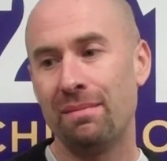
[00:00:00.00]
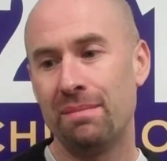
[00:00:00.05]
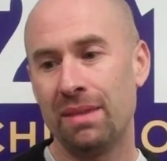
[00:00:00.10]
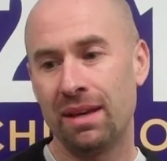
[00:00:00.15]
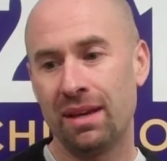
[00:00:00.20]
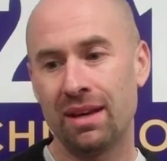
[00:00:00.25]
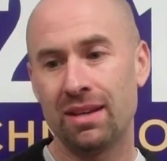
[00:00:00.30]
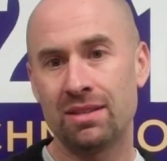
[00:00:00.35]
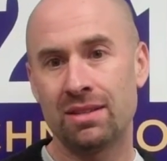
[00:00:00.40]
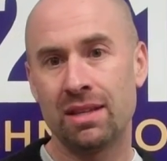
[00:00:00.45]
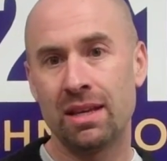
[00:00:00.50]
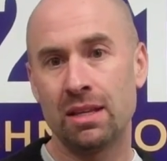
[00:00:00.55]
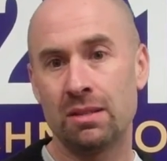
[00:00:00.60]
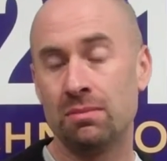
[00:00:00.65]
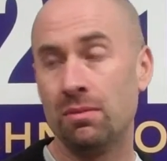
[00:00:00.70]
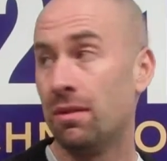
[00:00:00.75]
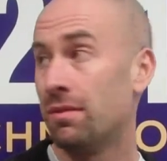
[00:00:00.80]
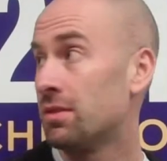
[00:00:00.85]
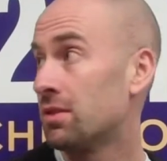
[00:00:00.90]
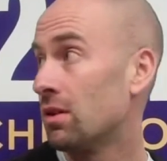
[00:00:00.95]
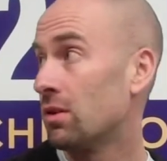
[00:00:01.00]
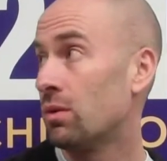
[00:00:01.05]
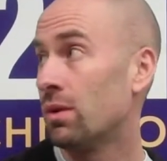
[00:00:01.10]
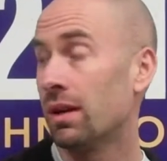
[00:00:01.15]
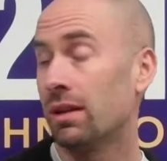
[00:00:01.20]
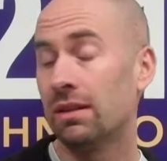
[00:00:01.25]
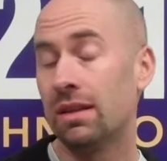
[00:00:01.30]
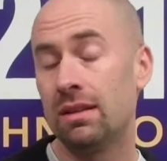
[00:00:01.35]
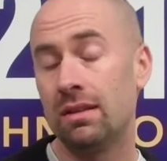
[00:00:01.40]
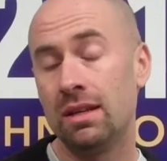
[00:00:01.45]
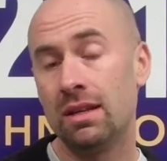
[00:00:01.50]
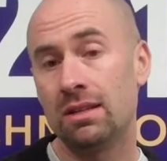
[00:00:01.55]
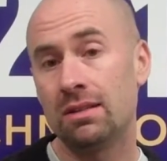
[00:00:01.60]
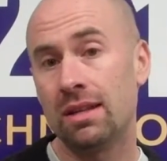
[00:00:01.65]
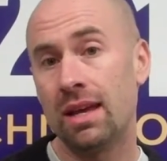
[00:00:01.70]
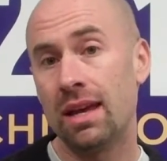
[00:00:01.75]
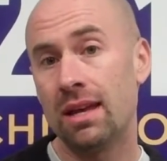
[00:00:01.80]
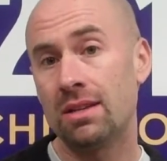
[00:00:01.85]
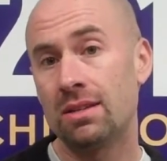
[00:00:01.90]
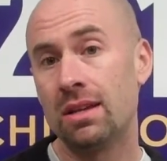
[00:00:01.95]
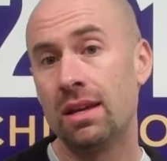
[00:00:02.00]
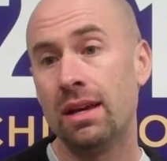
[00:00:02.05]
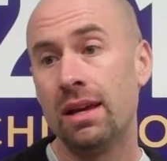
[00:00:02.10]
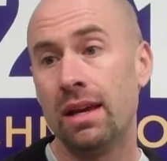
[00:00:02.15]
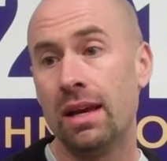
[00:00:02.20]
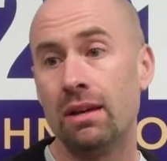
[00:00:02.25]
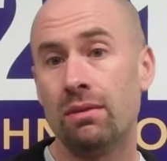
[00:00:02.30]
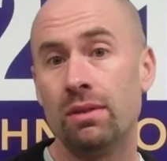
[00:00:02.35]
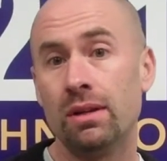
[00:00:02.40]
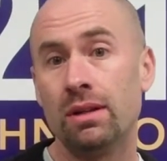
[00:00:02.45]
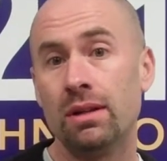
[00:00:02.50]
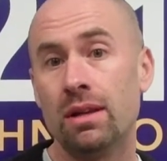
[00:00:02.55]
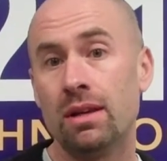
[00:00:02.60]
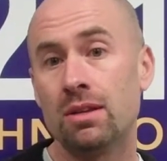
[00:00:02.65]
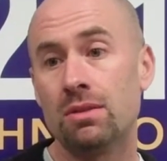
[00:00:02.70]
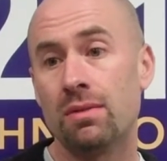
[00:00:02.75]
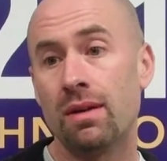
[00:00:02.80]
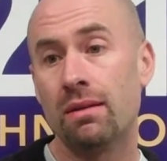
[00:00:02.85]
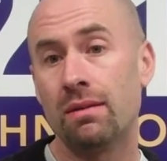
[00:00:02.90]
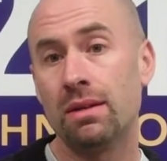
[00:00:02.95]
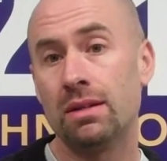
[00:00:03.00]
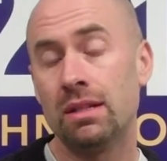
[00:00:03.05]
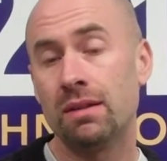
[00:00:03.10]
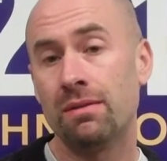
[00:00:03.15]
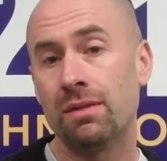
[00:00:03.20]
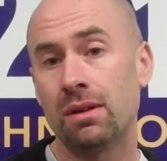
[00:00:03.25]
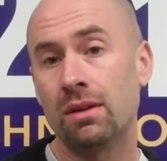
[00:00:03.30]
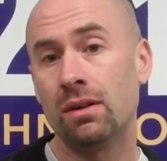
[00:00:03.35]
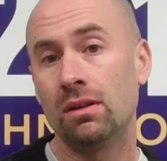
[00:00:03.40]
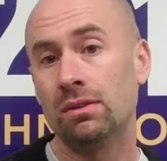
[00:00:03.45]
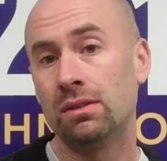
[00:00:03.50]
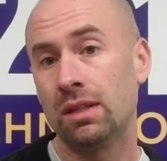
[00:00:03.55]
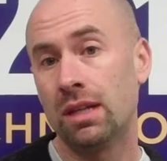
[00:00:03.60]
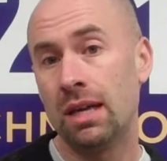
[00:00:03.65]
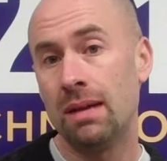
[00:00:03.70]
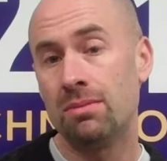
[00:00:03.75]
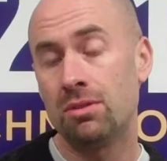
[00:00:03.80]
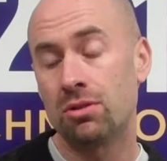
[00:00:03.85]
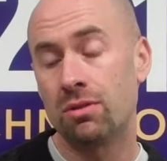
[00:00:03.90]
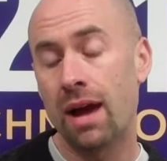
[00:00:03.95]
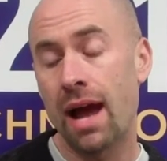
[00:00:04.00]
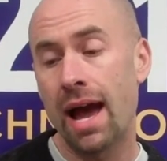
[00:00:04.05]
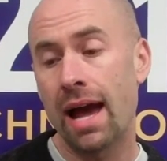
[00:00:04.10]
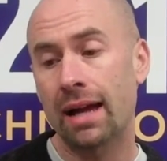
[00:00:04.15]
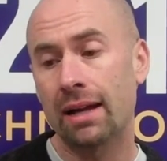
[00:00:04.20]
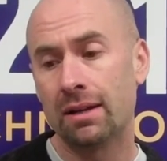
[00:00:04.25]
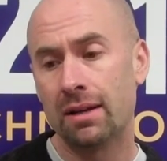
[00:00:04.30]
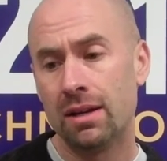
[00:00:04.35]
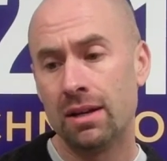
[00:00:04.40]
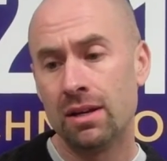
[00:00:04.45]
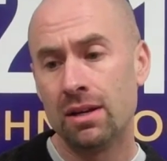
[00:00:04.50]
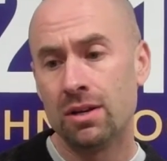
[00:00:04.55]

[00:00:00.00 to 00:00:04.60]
Because things move so quickly these days, it really is very difficult to keep track.